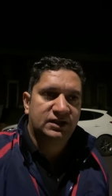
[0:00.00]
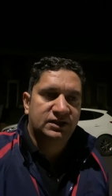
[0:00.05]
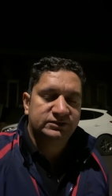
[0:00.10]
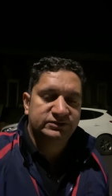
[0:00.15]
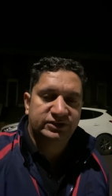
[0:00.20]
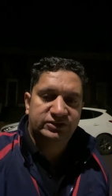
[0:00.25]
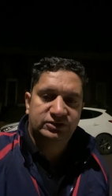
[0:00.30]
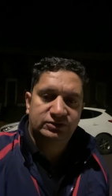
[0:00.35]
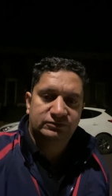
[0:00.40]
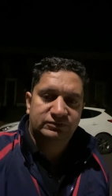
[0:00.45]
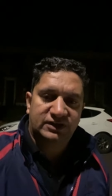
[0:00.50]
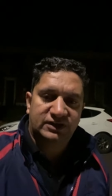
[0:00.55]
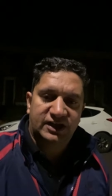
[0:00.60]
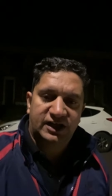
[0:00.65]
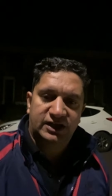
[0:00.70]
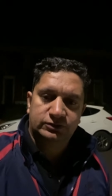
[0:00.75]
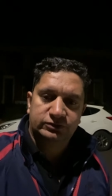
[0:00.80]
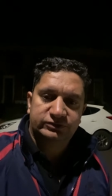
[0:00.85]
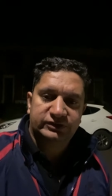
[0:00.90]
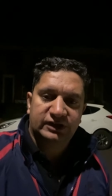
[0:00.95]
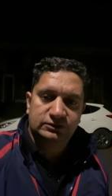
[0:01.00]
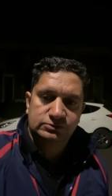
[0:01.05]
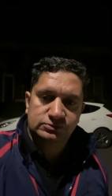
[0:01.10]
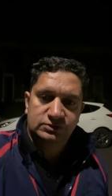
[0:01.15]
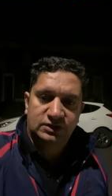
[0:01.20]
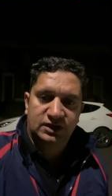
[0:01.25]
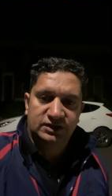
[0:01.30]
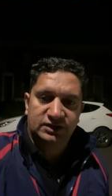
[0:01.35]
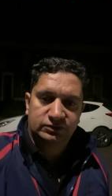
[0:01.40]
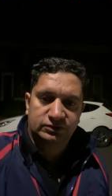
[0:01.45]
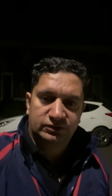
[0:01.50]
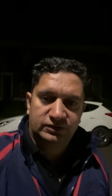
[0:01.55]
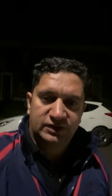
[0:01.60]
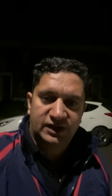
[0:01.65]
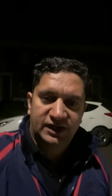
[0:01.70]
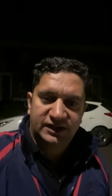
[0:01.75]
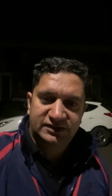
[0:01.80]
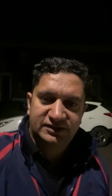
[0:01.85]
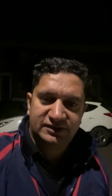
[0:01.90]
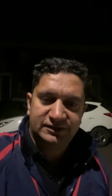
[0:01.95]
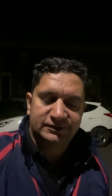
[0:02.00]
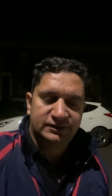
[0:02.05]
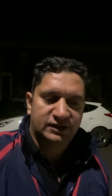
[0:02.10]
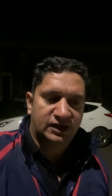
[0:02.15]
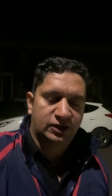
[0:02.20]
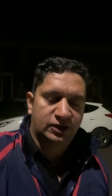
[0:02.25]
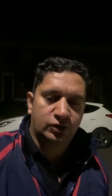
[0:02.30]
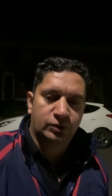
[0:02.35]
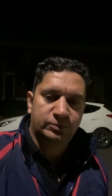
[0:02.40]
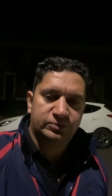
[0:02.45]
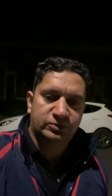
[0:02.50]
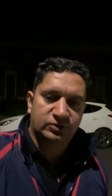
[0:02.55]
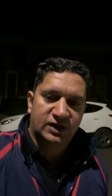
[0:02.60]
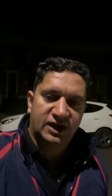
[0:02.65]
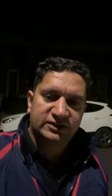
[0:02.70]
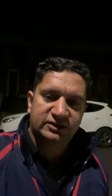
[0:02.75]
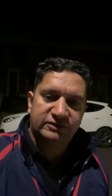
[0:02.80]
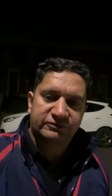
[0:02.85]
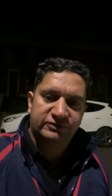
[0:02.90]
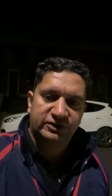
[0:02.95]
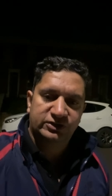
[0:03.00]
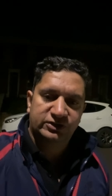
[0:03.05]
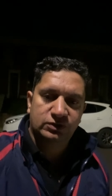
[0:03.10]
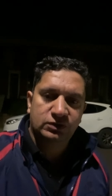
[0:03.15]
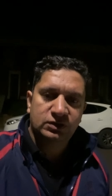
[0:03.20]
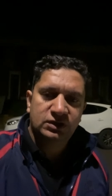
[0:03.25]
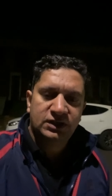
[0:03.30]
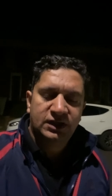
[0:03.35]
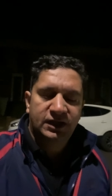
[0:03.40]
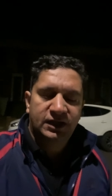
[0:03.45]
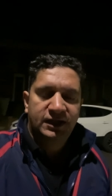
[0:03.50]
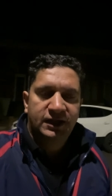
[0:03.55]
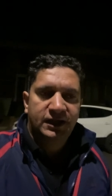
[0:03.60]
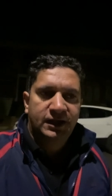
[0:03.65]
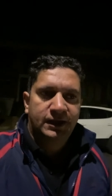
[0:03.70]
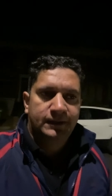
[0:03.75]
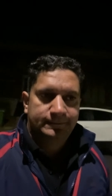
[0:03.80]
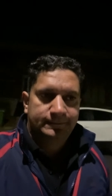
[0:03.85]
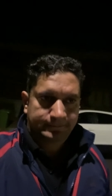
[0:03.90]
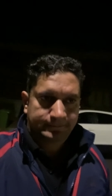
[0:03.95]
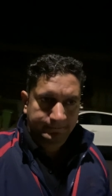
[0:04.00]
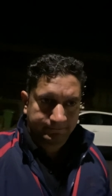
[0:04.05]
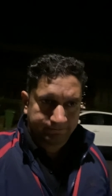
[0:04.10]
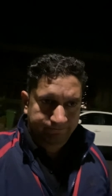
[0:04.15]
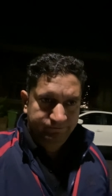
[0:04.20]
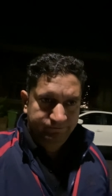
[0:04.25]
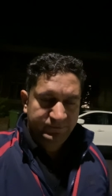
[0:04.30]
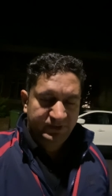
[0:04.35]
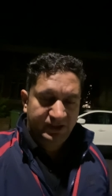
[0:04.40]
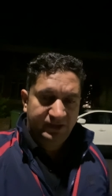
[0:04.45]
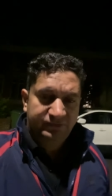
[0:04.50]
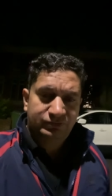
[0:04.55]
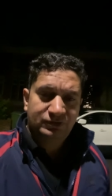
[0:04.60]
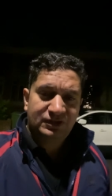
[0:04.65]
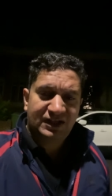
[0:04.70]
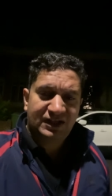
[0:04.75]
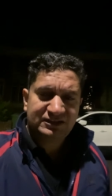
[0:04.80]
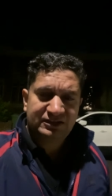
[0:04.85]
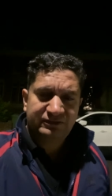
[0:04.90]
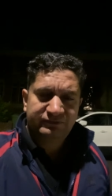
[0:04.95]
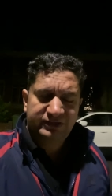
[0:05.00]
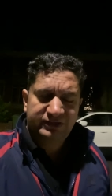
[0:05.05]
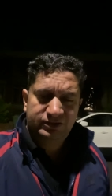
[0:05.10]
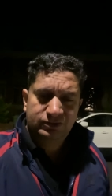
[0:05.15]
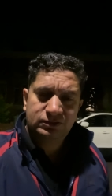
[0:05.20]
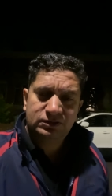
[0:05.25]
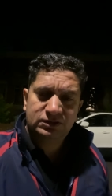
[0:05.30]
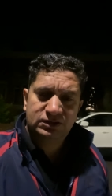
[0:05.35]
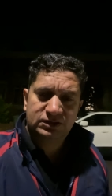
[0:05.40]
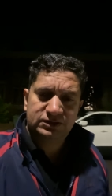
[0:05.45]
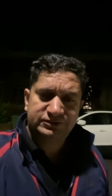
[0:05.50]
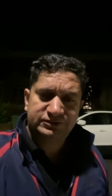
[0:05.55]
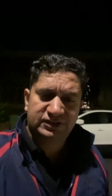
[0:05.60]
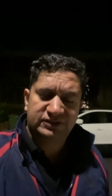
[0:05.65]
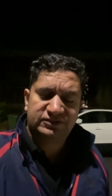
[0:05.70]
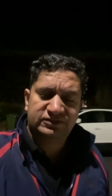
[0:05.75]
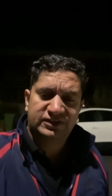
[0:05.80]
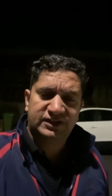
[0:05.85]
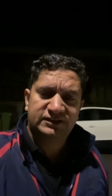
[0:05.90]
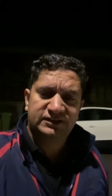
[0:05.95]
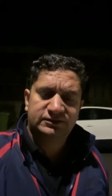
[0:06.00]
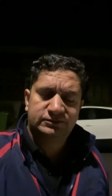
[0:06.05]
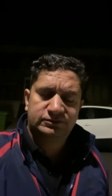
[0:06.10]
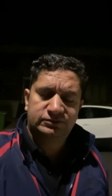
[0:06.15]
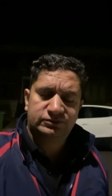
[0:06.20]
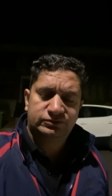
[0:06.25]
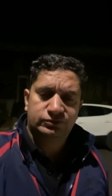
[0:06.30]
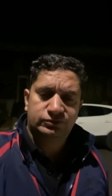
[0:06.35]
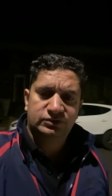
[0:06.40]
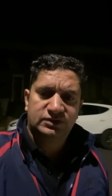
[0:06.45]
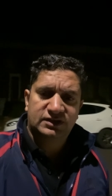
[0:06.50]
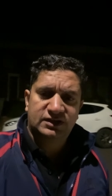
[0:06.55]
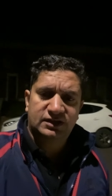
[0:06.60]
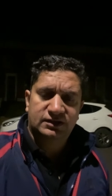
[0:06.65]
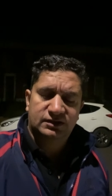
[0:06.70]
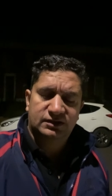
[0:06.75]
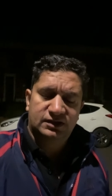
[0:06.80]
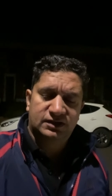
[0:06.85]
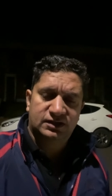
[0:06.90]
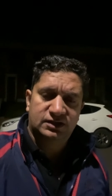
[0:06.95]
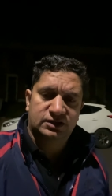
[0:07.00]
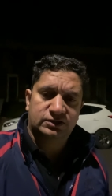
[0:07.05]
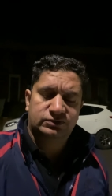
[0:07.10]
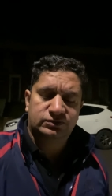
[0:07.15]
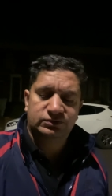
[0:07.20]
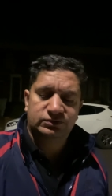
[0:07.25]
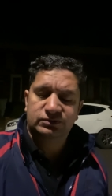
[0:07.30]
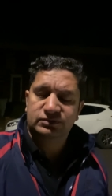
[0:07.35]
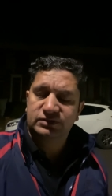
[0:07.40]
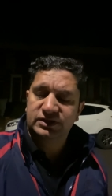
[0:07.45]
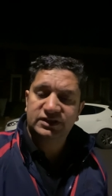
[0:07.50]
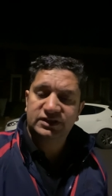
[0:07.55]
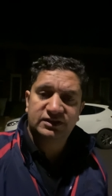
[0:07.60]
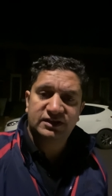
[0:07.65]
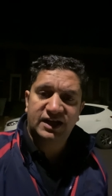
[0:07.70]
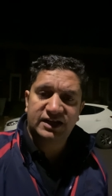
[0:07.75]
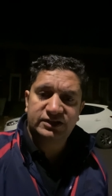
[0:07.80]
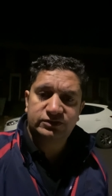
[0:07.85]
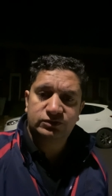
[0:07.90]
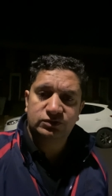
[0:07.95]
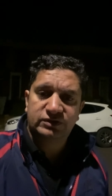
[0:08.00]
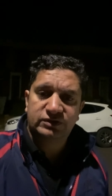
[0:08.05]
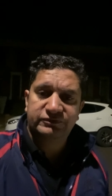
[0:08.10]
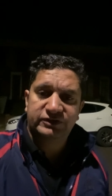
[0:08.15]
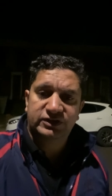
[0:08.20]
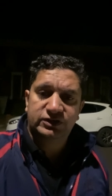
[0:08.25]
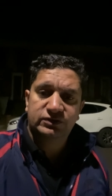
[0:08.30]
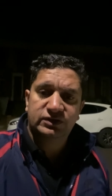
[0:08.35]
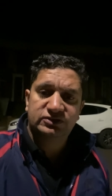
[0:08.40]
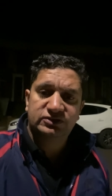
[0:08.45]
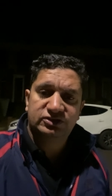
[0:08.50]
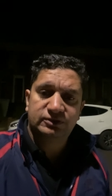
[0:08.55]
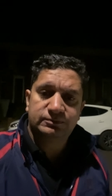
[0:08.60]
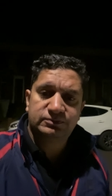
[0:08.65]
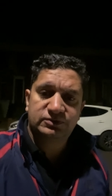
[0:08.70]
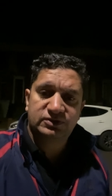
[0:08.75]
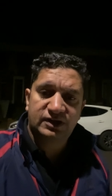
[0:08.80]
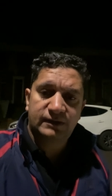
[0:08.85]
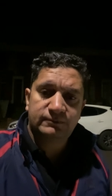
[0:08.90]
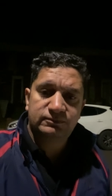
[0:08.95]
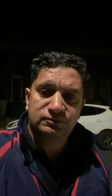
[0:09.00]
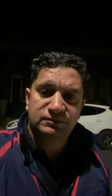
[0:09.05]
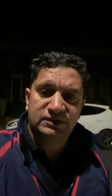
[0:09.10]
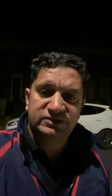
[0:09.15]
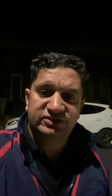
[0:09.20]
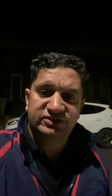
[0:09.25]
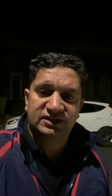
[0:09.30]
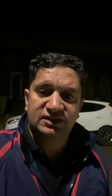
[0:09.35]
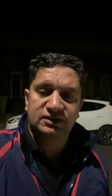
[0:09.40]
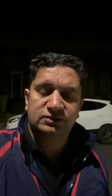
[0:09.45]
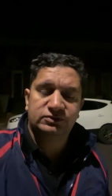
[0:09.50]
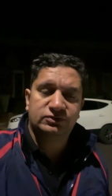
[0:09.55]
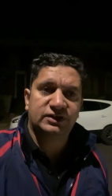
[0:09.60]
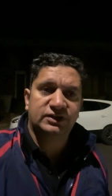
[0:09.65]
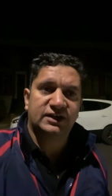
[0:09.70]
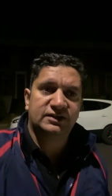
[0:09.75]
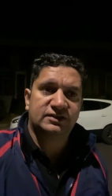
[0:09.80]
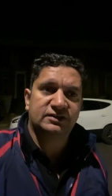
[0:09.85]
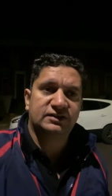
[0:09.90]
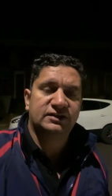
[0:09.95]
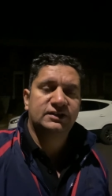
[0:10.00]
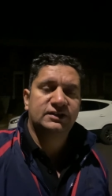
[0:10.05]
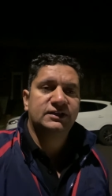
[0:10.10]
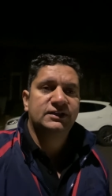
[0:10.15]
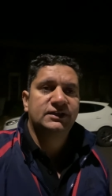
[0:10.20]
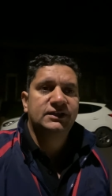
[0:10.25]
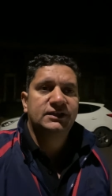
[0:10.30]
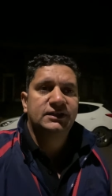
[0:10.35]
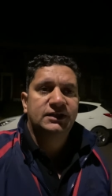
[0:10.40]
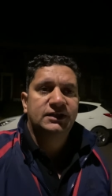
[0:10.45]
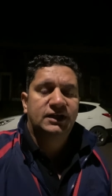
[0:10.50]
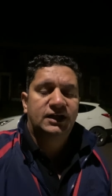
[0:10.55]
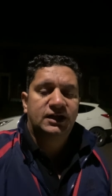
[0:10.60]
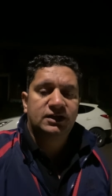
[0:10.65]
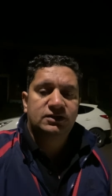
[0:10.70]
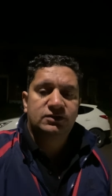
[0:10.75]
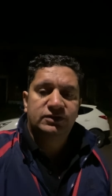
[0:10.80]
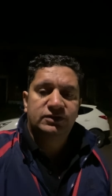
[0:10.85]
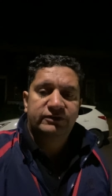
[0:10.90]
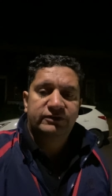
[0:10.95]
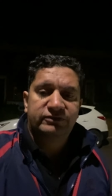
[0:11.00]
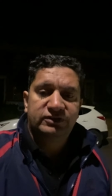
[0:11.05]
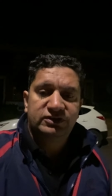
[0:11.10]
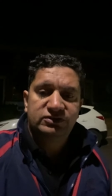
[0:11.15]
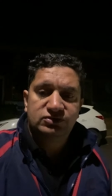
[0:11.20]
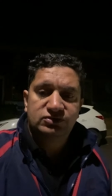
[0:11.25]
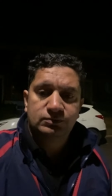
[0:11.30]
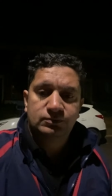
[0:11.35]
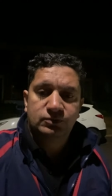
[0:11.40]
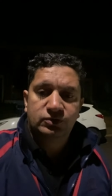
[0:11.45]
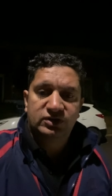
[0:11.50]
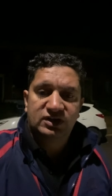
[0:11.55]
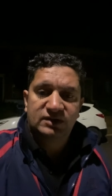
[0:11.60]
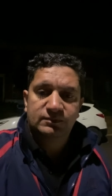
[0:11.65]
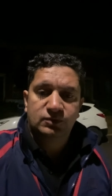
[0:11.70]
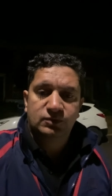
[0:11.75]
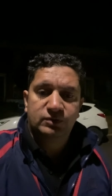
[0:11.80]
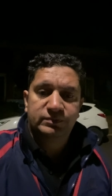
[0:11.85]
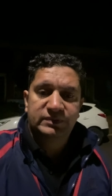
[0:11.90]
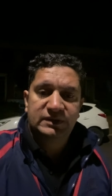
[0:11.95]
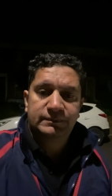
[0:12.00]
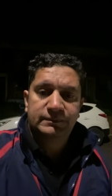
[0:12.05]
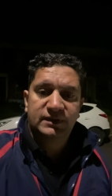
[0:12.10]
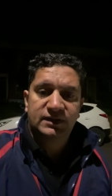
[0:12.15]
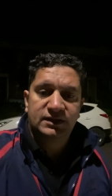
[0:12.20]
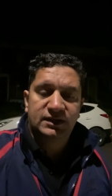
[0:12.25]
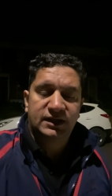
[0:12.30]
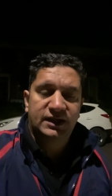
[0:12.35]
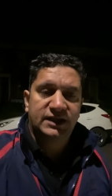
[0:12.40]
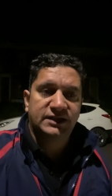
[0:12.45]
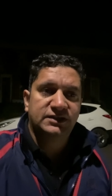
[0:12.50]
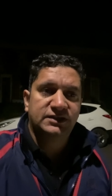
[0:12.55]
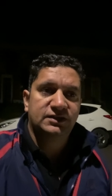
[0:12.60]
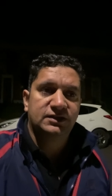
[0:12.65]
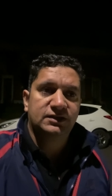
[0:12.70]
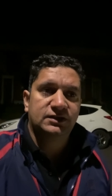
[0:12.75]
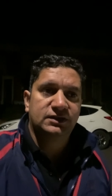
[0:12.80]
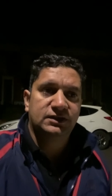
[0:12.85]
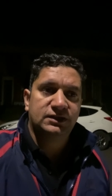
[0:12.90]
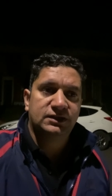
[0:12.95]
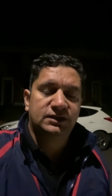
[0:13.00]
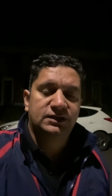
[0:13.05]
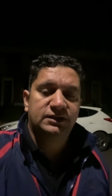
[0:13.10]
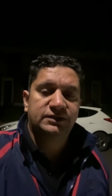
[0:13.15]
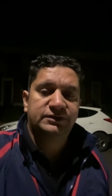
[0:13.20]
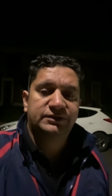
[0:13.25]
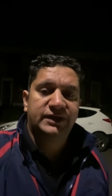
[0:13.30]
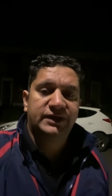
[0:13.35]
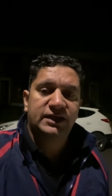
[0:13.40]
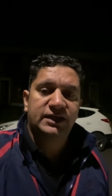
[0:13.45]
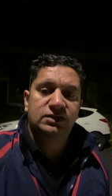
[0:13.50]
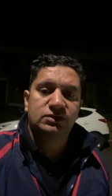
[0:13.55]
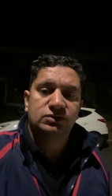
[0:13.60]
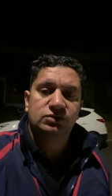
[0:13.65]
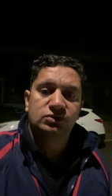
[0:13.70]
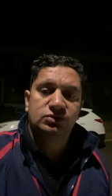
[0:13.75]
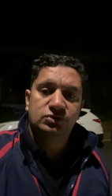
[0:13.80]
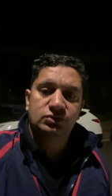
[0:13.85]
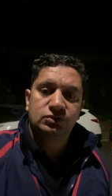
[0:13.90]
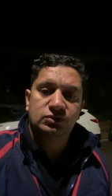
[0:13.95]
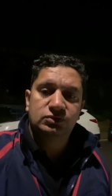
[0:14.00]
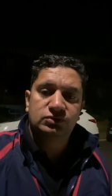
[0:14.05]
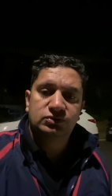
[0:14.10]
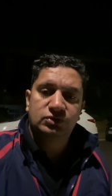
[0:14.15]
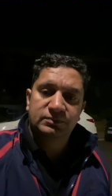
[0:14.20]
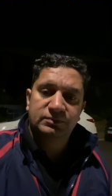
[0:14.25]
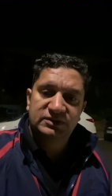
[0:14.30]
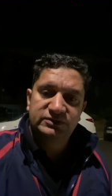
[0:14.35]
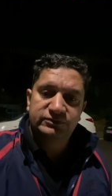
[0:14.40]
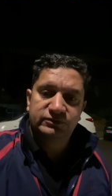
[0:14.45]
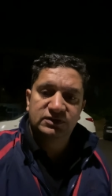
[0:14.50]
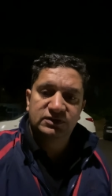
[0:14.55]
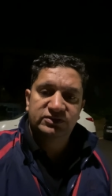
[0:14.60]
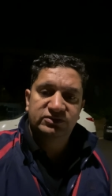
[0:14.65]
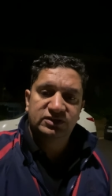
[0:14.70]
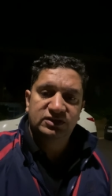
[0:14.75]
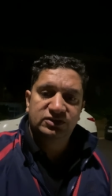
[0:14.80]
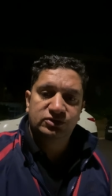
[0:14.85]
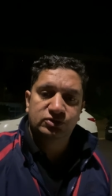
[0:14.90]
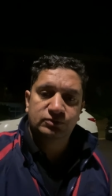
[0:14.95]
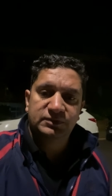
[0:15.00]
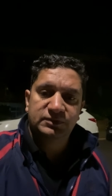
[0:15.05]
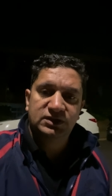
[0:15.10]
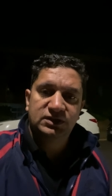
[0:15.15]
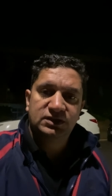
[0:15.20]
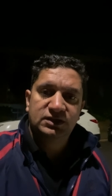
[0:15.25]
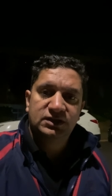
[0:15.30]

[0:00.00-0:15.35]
this is what i had to tell you guys all right i hope you like the video if you like the video just hit to the uh, to hit like to the video and subscribe to my channel so that i could have reached to more and more people and uh, thank you so so much for listening to me